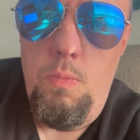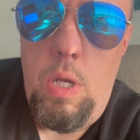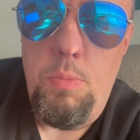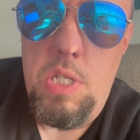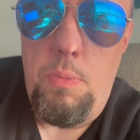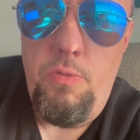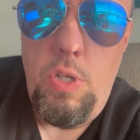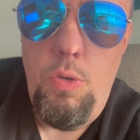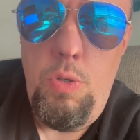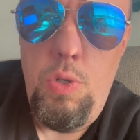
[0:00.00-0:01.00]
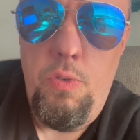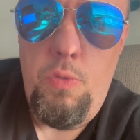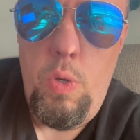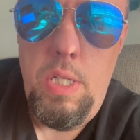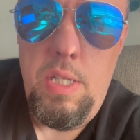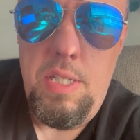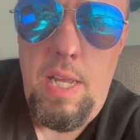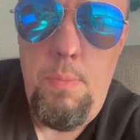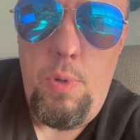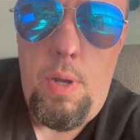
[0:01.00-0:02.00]
help some of you to avoid the
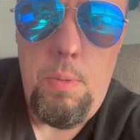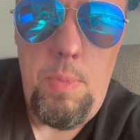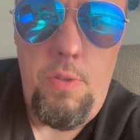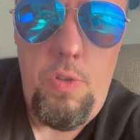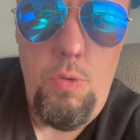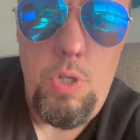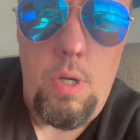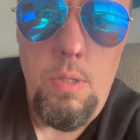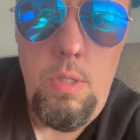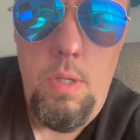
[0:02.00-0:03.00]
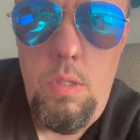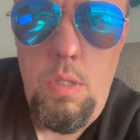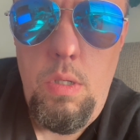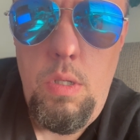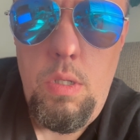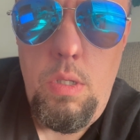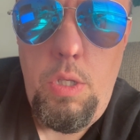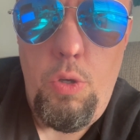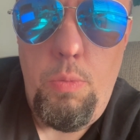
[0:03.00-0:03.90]
same problem in the future. You'll